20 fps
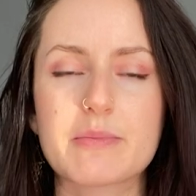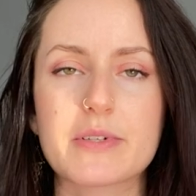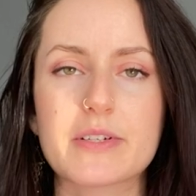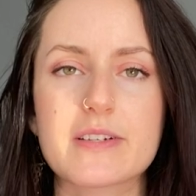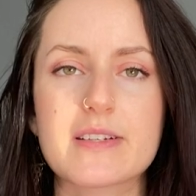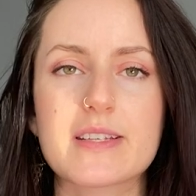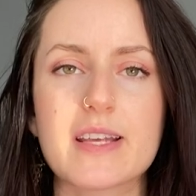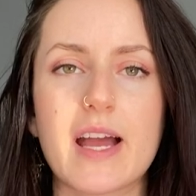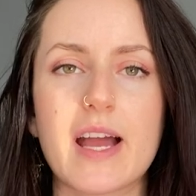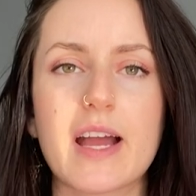
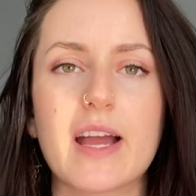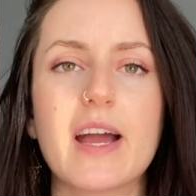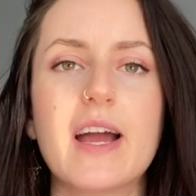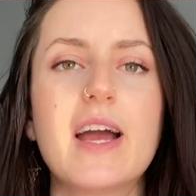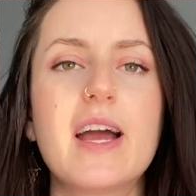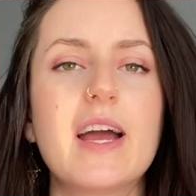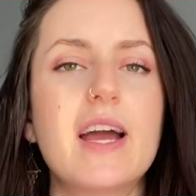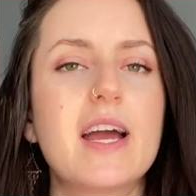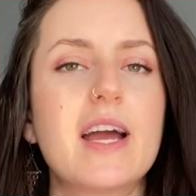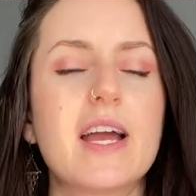per se.
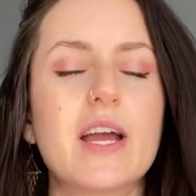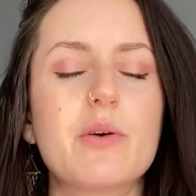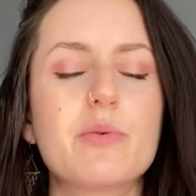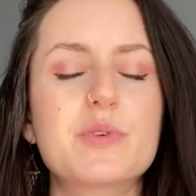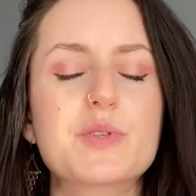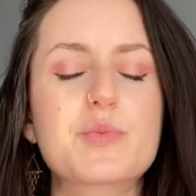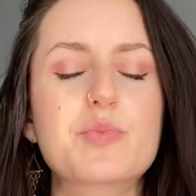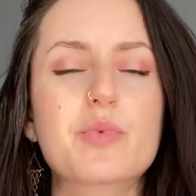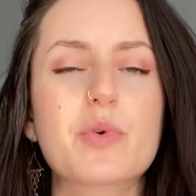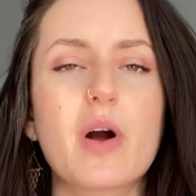It
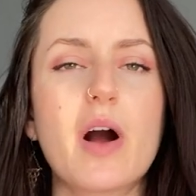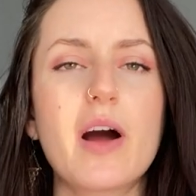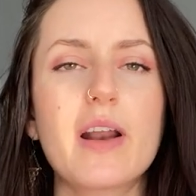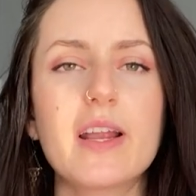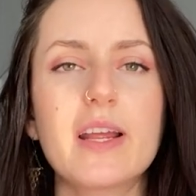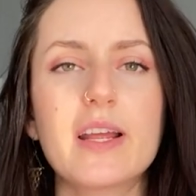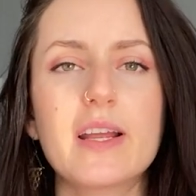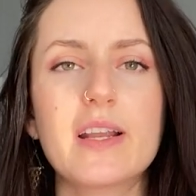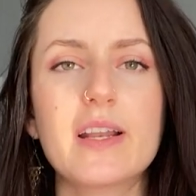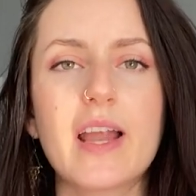was brought
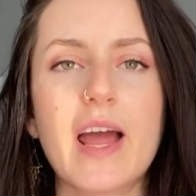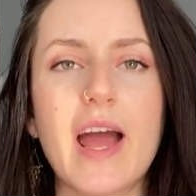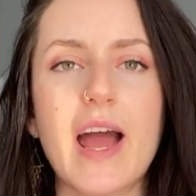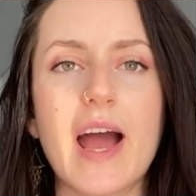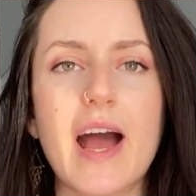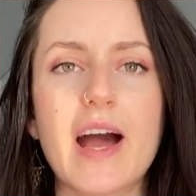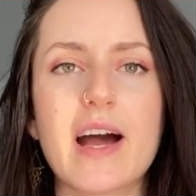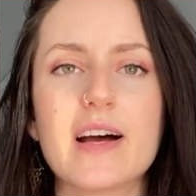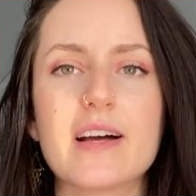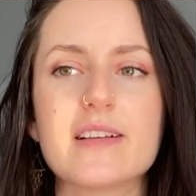in
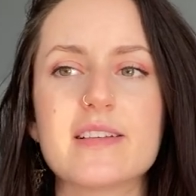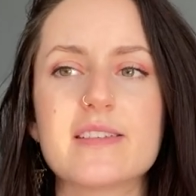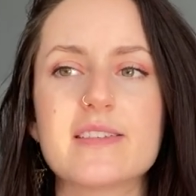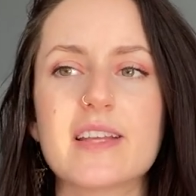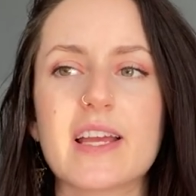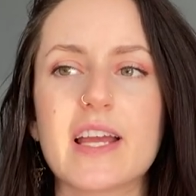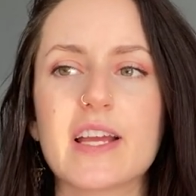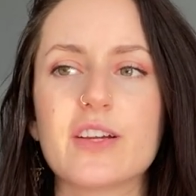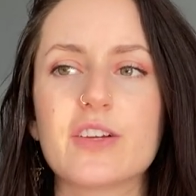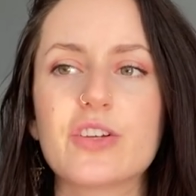
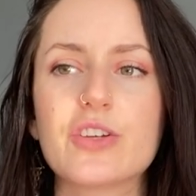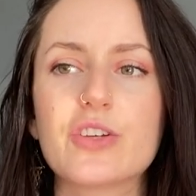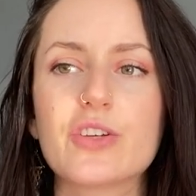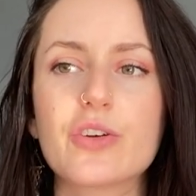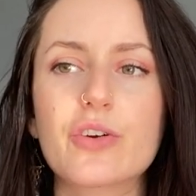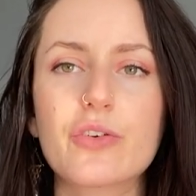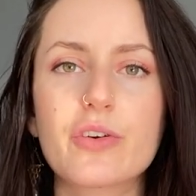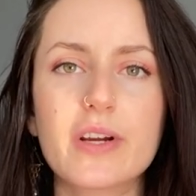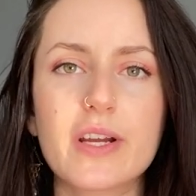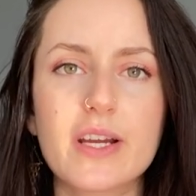as a
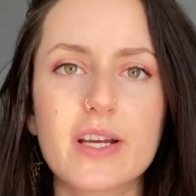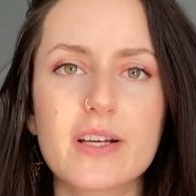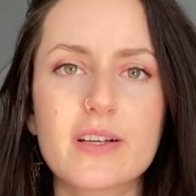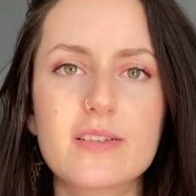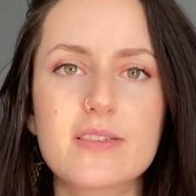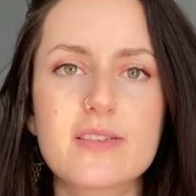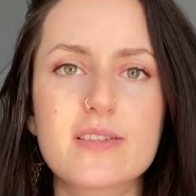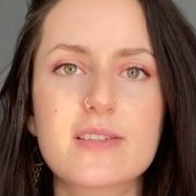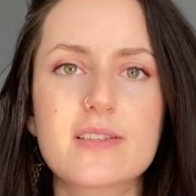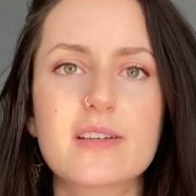
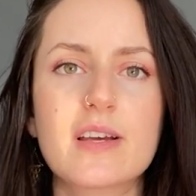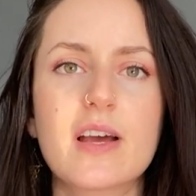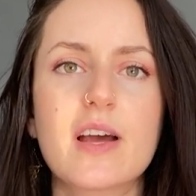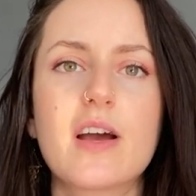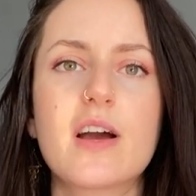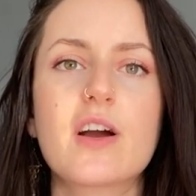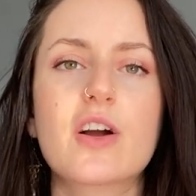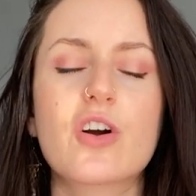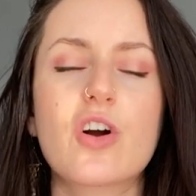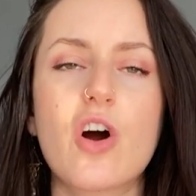curious,
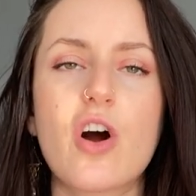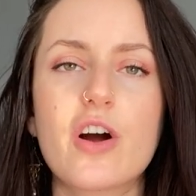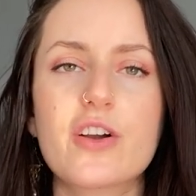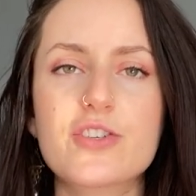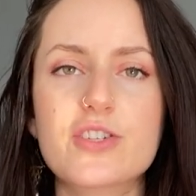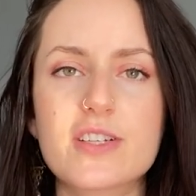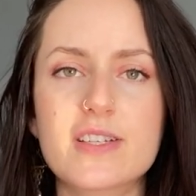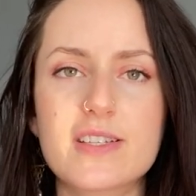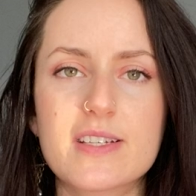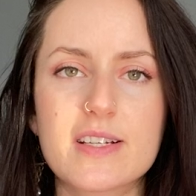
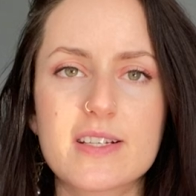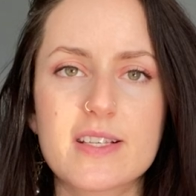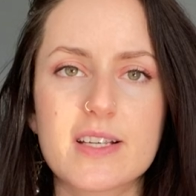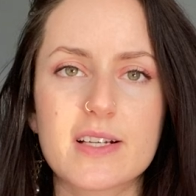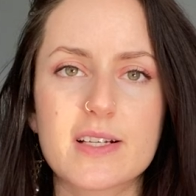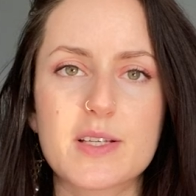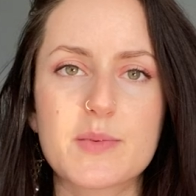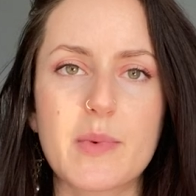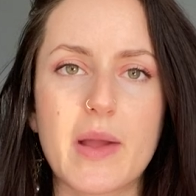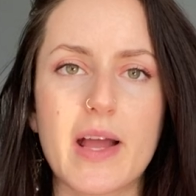consciousness
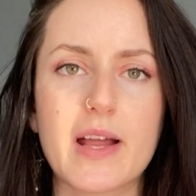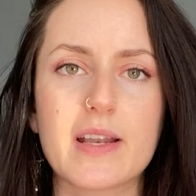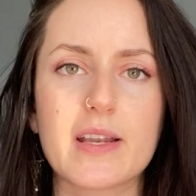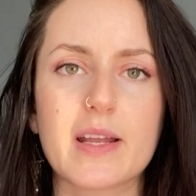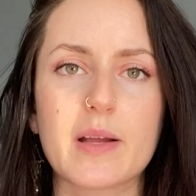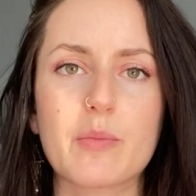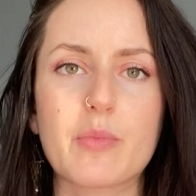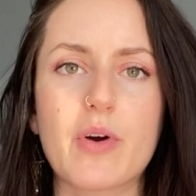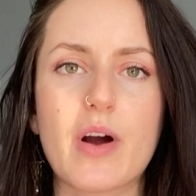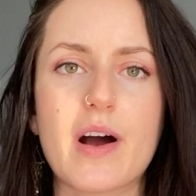
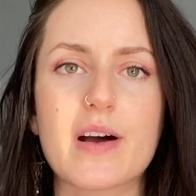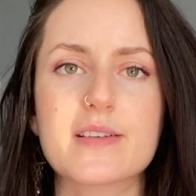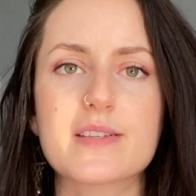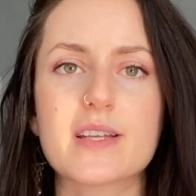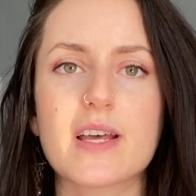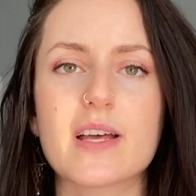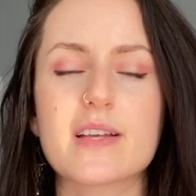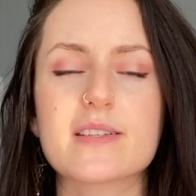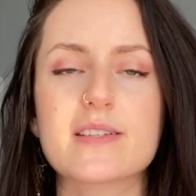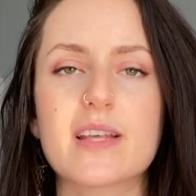expanding
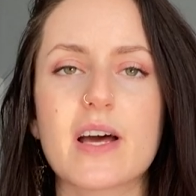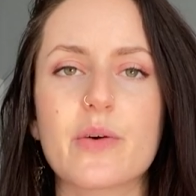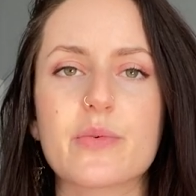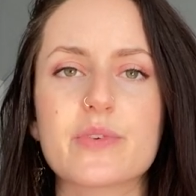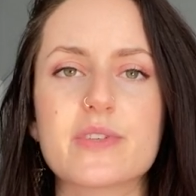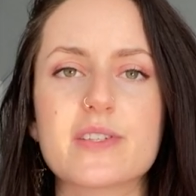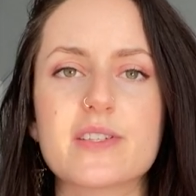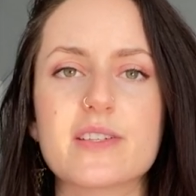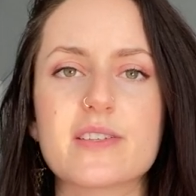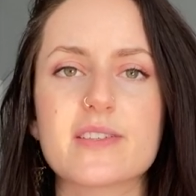process that
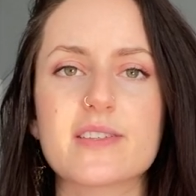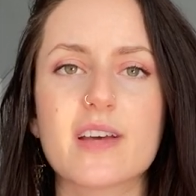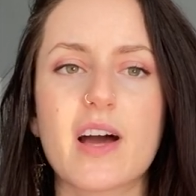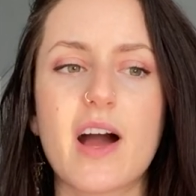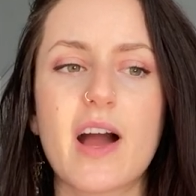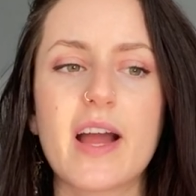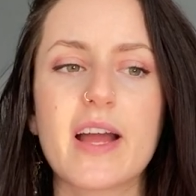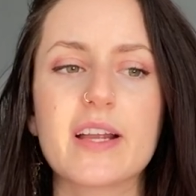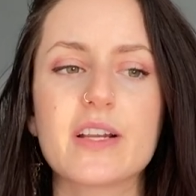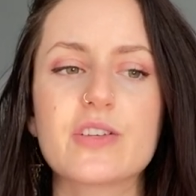was
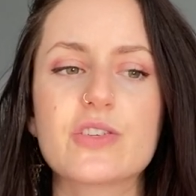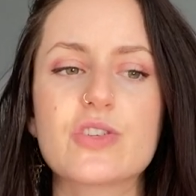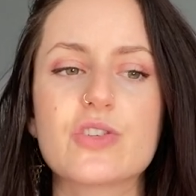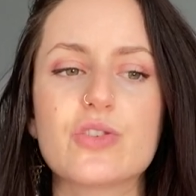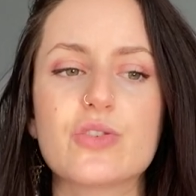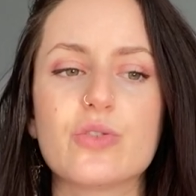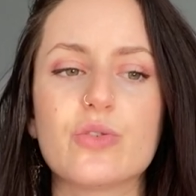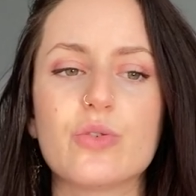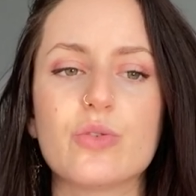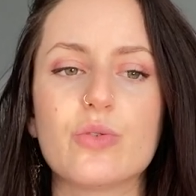designed
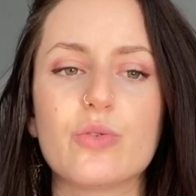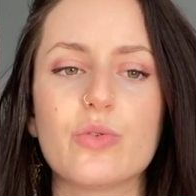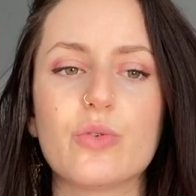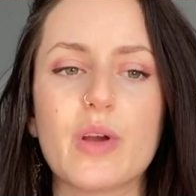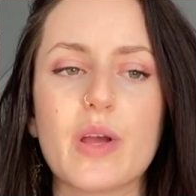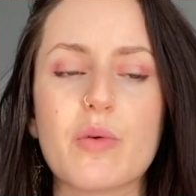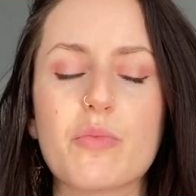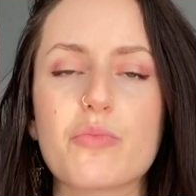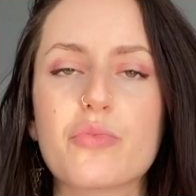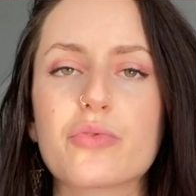to
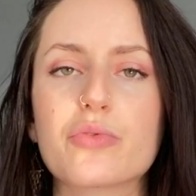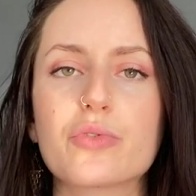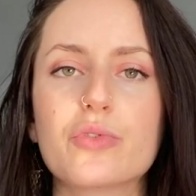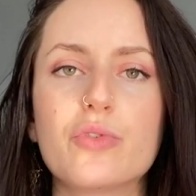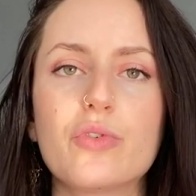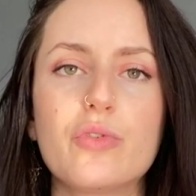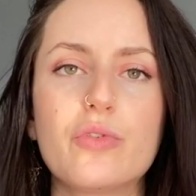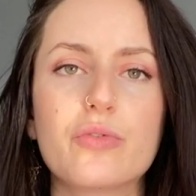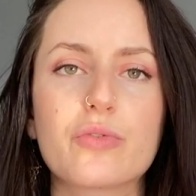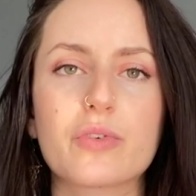
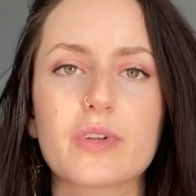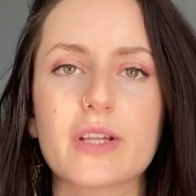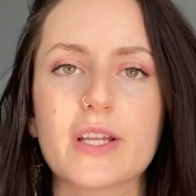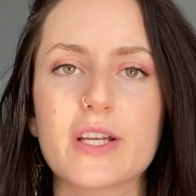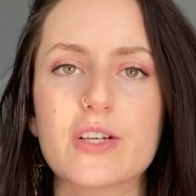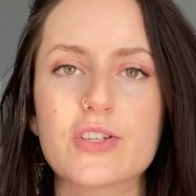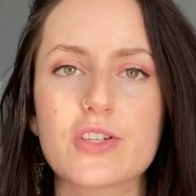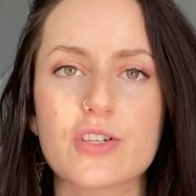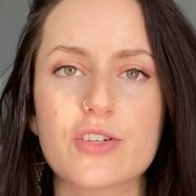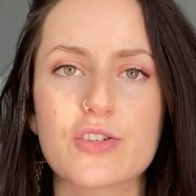improve
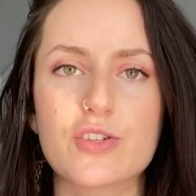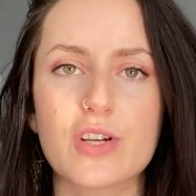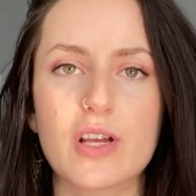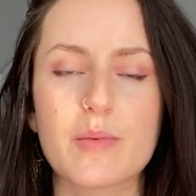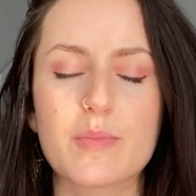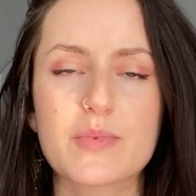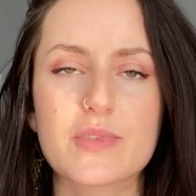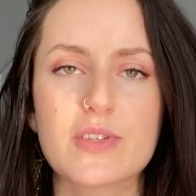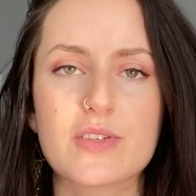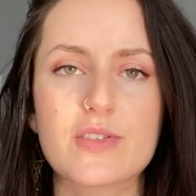
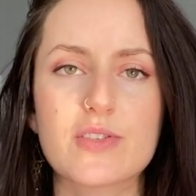relationships.